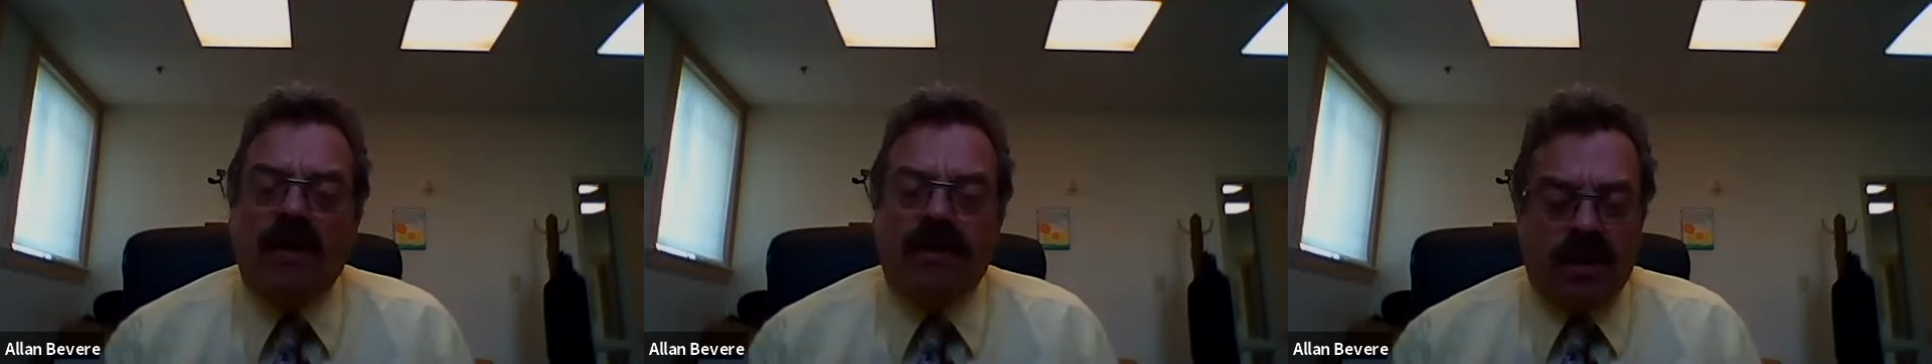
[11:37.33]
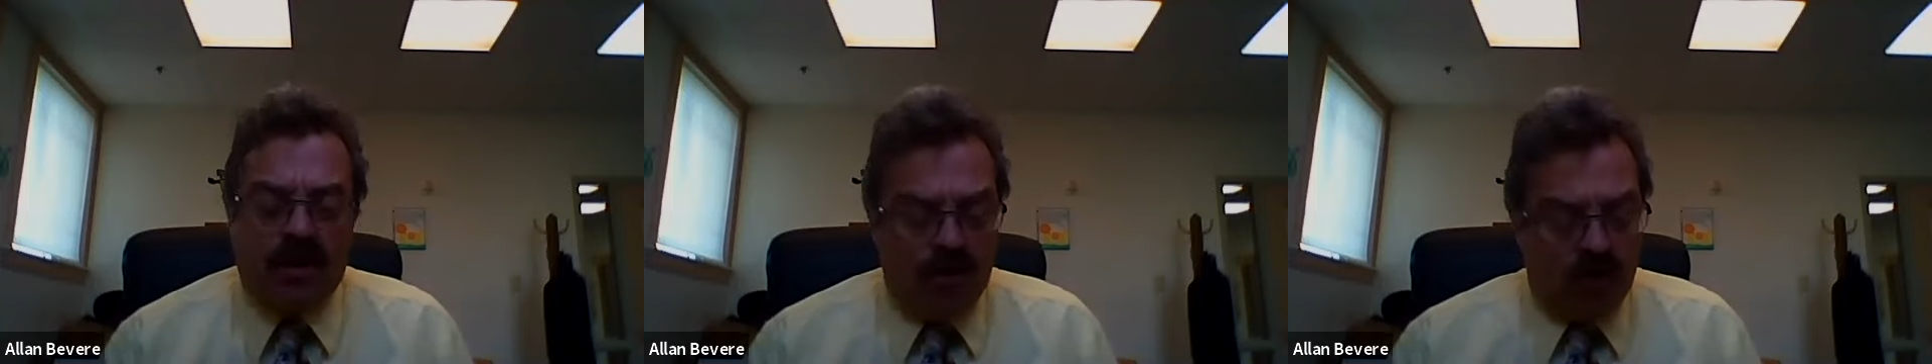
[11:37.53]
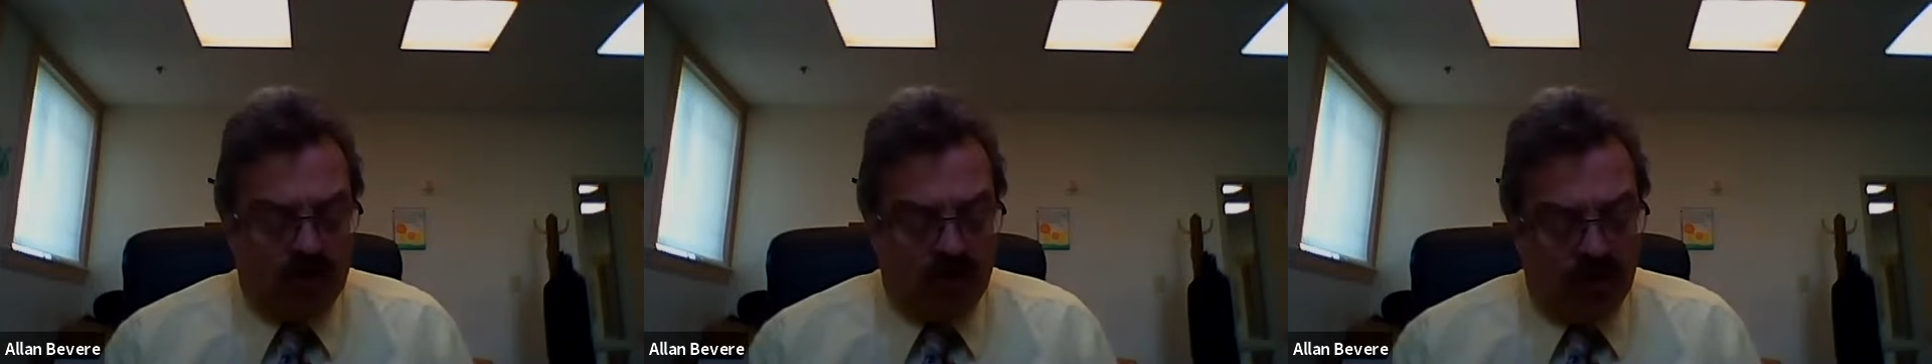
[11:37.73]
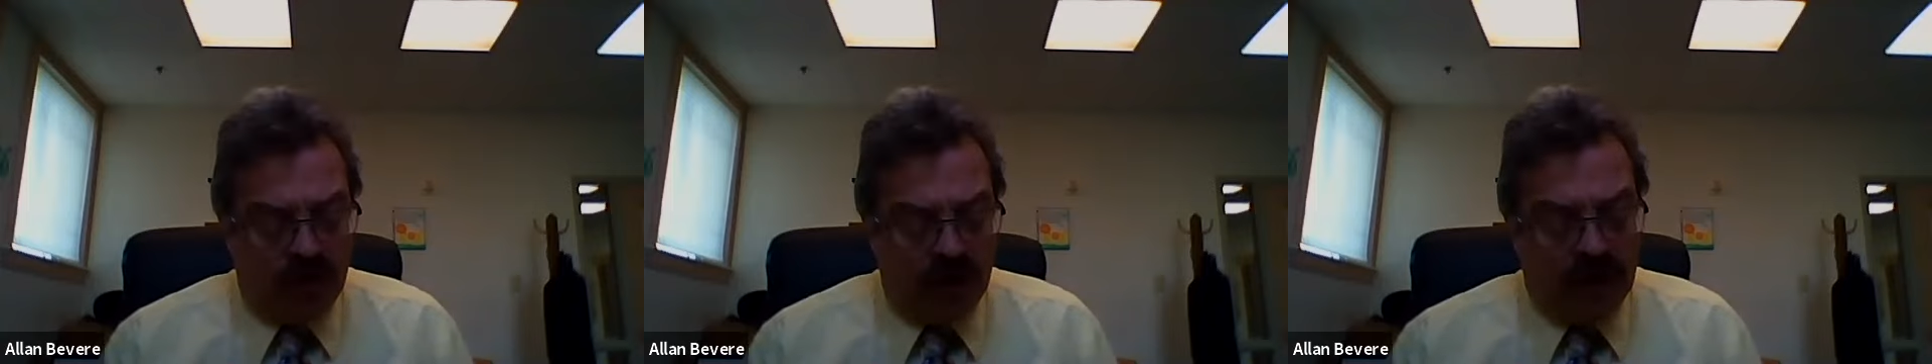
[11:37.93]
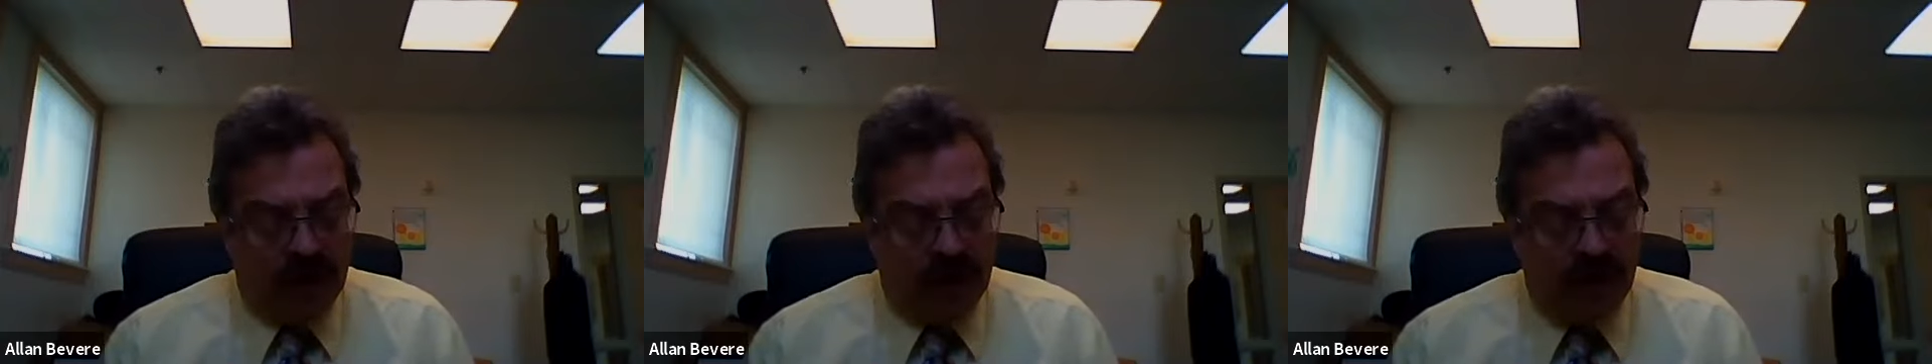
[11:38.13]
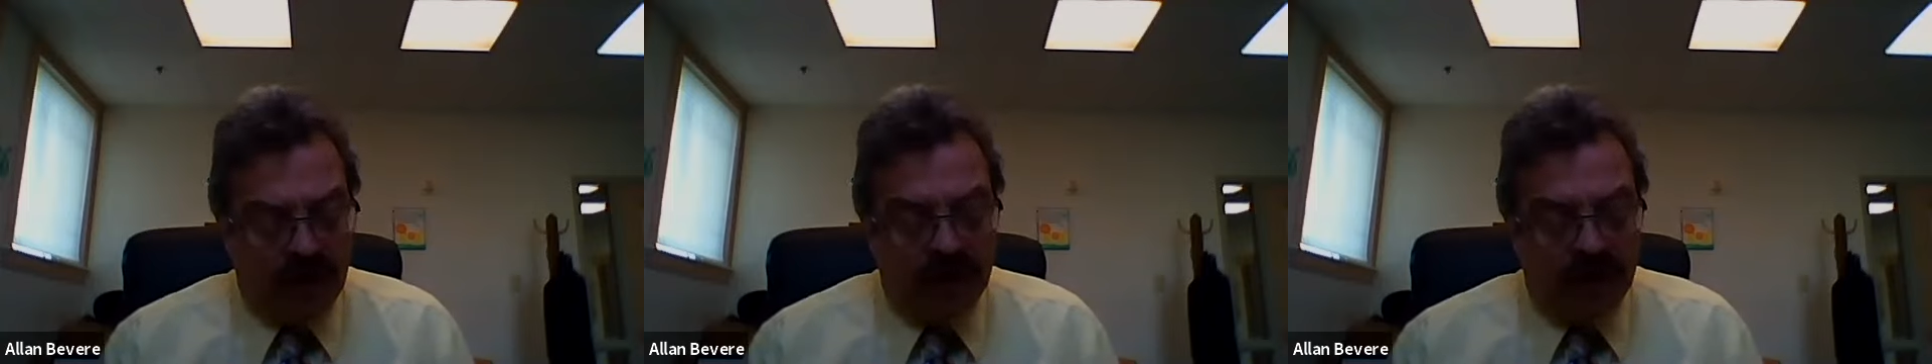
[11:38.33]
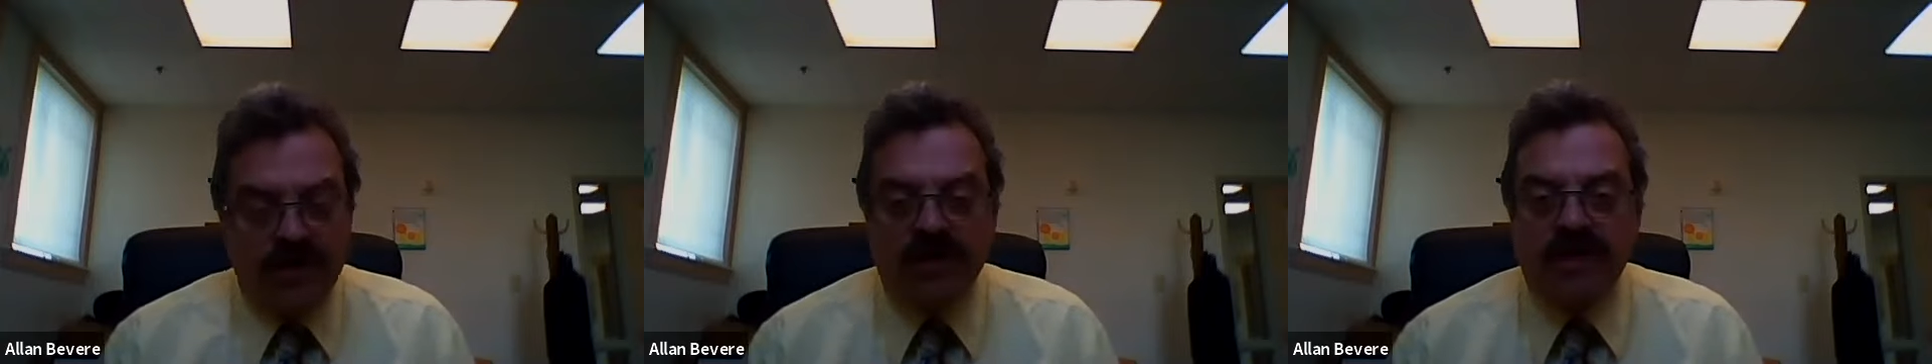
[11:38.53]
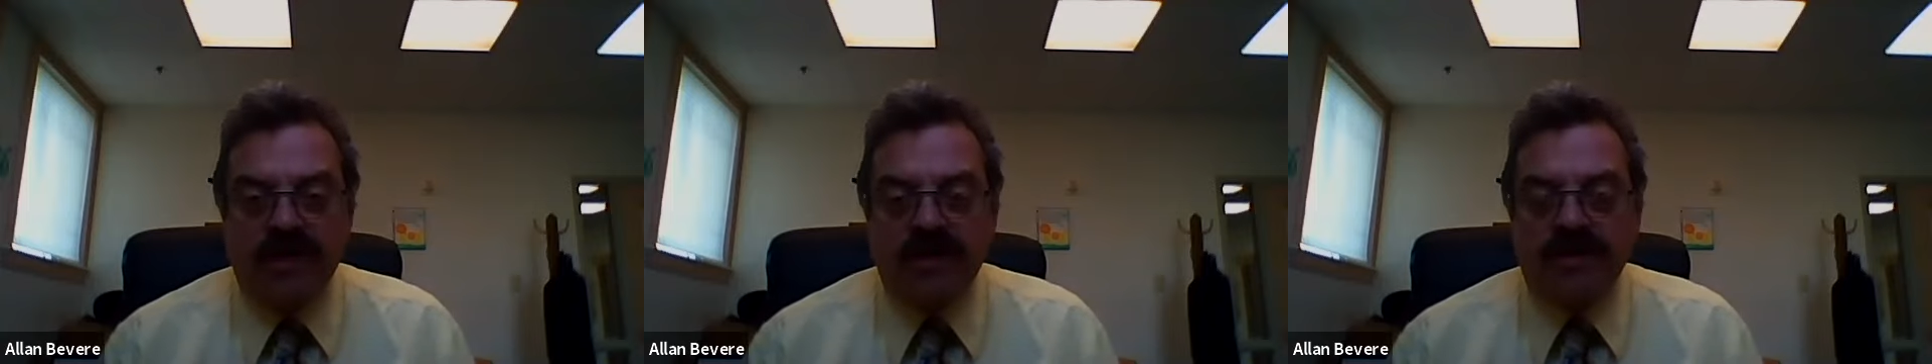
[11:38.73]
than you treat the
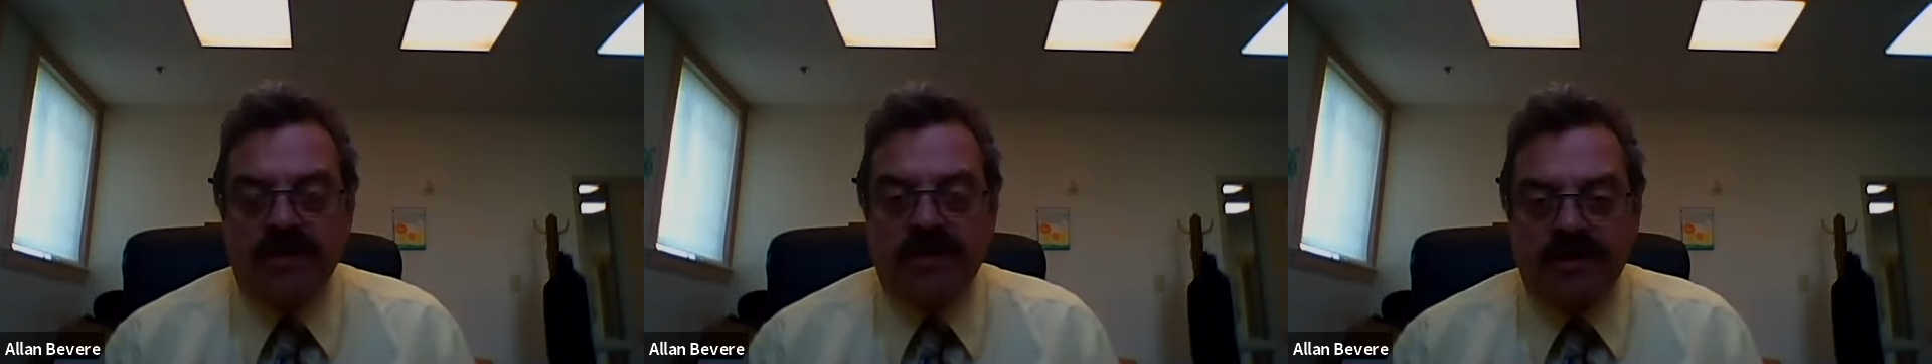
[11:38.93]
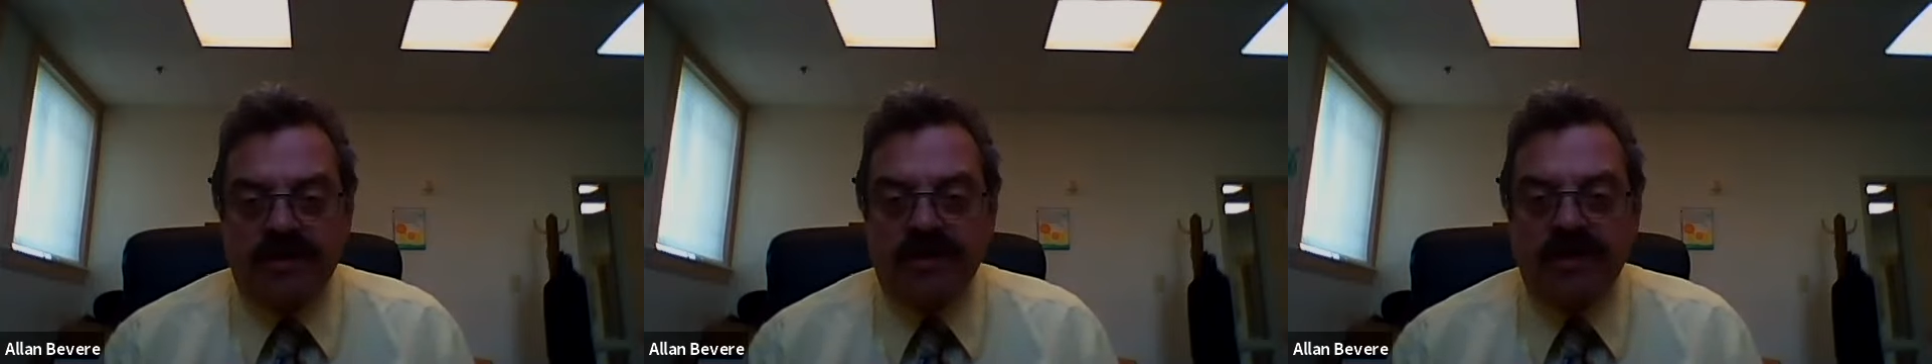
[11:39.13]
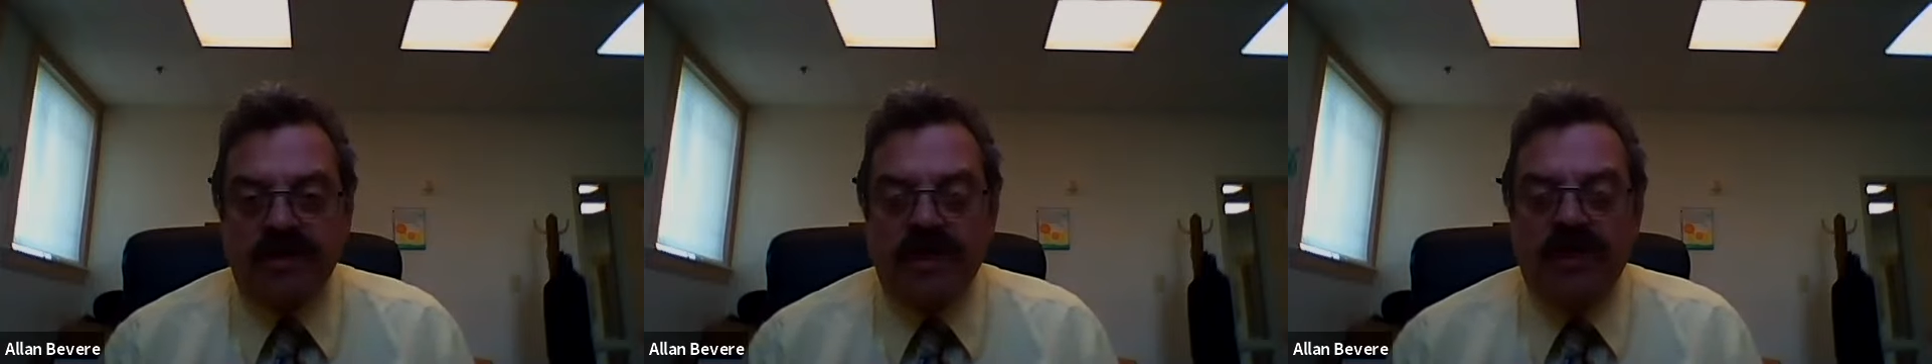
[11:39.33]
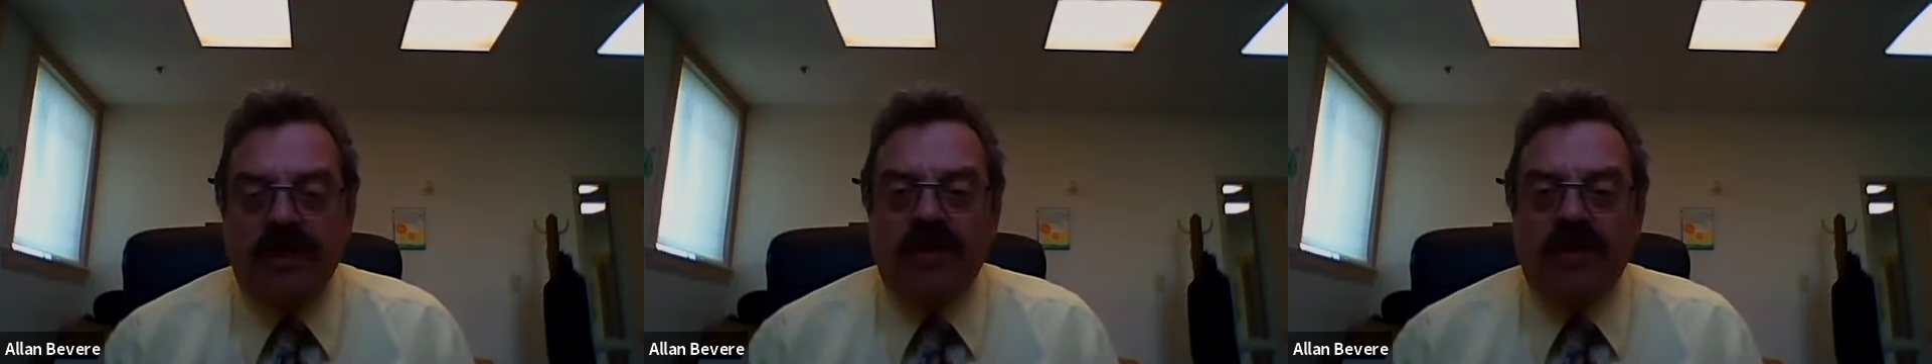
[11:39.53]
citizens.